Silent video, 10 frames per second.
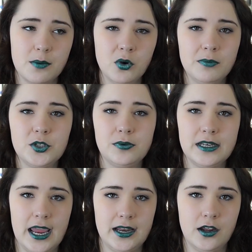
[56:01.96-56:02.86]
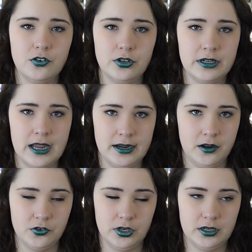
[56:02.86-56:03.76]
Somewhere between 800 and
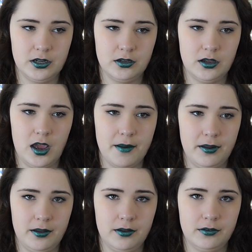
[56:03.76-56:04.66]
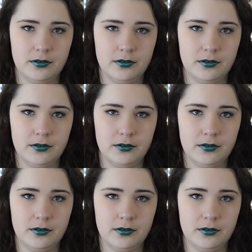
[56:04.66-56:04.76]
900. I'm at...